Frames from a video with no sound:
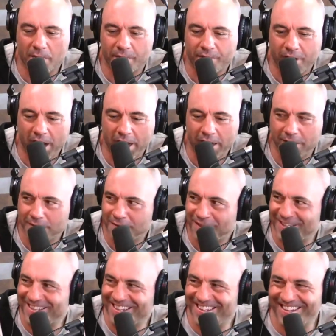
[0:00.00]
faggot.
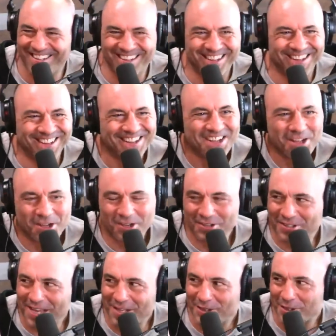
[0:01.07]
Your
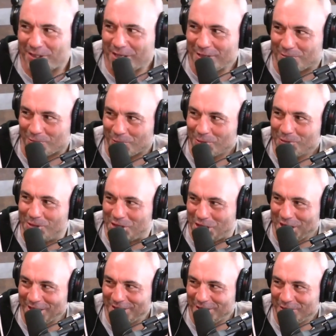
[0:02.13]
dad just says rude
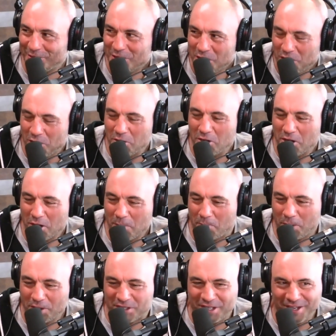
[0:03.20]
shit to you. You little pussy,